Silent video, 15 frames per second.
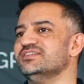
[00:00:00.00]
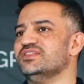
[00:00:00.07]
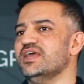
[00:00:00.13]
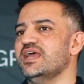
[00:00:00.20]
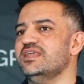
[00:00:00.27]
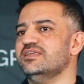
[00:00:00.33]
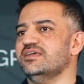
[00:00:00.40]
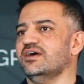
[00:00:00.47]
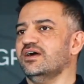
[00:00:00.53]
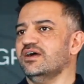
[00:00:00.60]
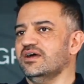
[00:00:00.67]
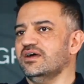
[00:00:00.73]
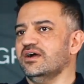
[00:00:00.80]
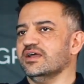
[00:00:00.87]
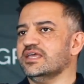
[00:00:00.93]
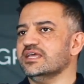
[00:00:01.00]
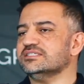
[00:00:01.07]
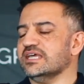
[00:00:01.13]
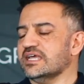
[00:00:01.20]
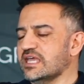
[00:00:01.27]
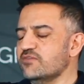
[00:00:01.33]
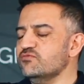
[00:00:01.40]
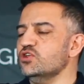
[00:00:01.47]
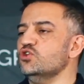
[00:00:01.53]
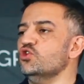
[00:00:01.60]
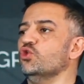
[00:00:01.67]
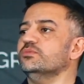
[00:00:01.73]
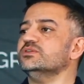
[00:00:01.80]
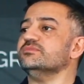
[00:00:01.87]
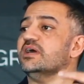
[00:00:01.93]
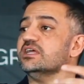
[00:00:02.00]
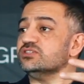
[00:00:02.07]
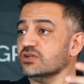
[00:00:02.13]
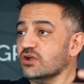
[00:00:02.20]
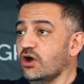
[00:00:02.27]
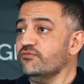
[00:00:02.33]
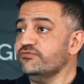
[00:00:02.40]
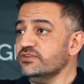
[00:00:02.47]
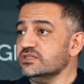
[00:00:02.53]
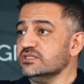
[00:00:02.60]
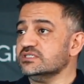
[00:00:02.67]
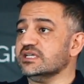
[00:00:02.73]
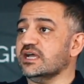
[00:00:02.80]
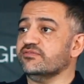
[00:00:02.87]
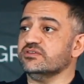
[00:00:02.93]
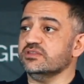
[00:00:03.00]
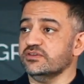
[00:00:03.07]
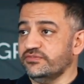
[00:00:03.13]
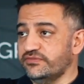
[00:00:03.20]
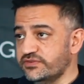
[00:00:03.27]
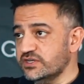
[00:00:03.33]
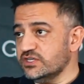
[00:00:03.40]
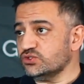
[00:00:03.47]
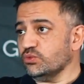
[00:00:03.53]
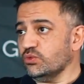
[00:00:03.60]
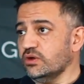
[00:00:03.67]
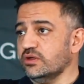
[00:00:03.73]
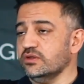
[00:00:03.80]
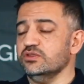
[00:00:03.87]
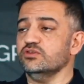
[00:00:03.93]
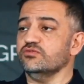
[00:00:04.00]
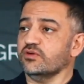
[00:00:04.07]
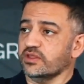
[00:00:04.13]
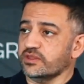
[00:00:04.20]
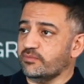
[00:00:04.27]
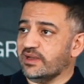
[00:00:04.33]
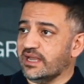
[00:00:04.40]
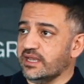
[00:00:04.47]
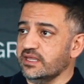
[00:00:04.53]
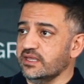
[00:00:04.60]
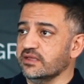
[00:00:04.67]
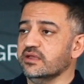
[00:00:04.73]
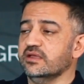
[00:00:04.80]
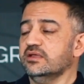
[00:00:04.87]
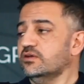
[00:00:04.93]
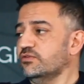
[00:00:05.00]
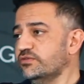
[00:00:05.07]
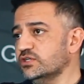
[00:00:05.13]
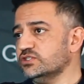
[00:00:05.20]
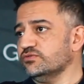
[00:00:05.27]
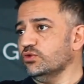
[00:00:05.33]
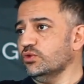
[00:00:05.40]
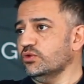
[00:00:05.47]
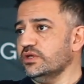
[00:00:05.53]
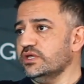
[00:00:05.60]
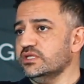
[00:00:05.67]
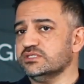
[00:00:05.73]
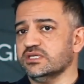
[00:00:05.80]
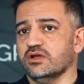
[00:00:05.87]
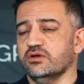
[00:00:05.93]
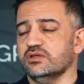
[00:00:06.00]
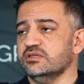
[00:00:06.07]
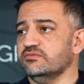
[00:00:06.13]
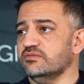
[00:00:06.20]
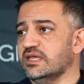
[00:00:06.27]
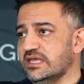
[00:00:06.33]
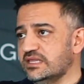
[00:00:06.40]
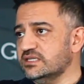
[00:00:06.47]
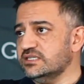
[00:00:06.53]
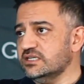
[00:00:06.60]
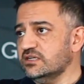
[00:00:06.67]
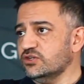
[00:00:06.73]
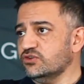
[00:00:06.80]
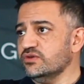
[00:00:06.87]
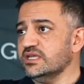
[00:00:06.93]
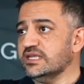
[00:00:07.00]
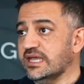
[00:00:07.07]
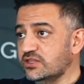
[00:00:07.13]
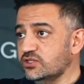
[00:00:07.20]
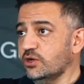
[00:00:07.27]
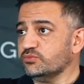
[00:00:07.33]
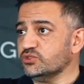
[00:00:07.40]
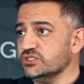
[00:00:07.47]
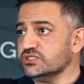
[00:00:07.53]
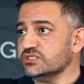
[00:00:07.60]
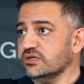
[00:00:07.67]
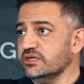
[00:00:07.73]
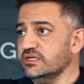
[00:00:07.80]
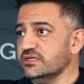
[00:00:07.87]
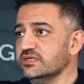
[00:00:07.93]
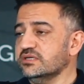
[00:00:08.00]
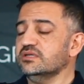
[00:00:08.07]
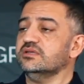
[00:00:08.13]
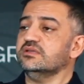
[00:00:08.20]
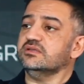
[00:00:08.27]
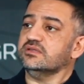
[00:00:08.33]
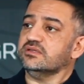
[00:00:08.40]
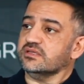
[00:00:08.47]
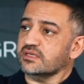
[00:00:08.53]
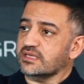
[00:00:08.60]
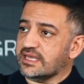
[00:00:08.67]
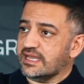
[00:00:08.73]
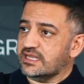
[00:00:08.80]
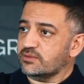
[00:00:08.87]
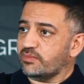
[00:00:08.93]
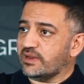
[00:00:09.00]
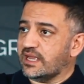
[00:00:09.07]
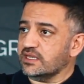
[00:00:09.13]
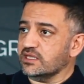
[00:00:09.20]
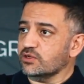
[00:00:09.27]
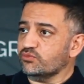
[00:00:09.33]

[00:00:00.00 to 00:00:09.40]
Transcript: then I guess that gave you enormous amounts of confidence after the first one. You've got the planning. First of all, it's a kind of getting the deal agreed, getting the option signed, getting the planning